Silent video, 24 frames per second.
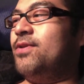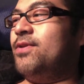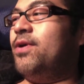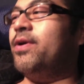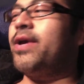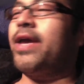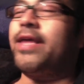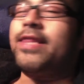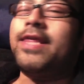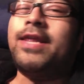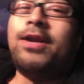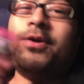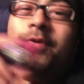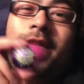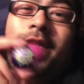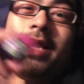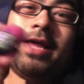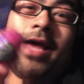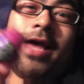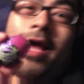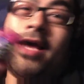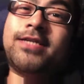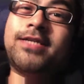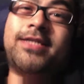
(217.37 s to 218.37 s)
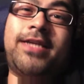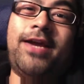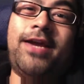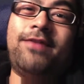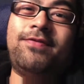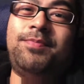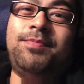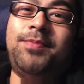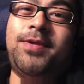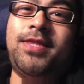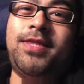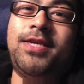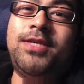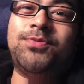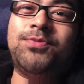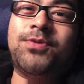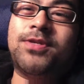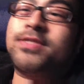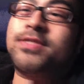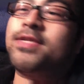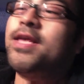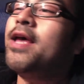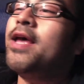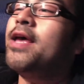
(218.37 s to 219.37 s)
Okay, they don't actually have to be these
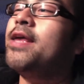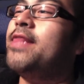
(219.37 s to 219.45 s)
ones.